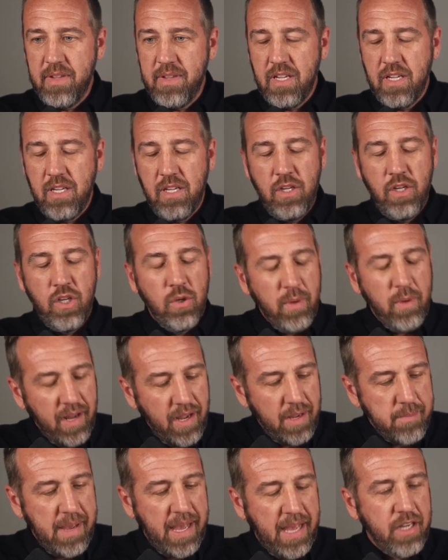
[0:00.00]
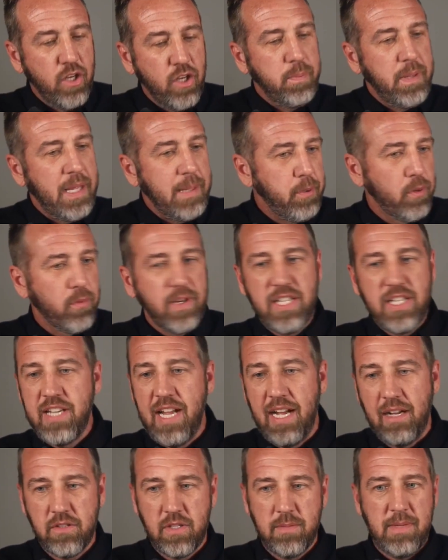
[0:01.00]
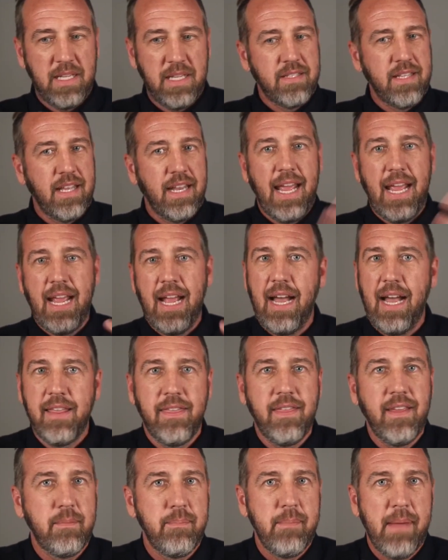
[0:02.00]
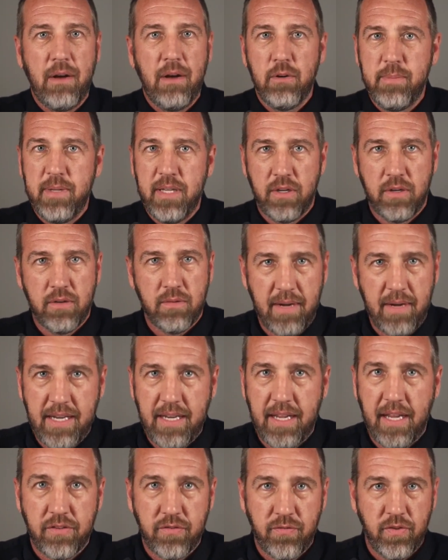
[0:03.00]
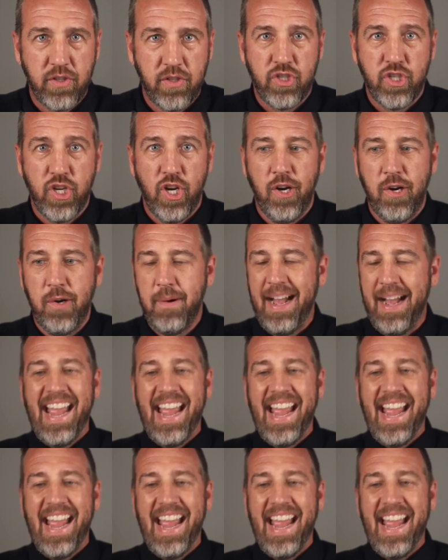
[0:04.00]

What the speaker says: You and I met, your people reached out to me and said, hey, I think Matt would be a great guest for the show.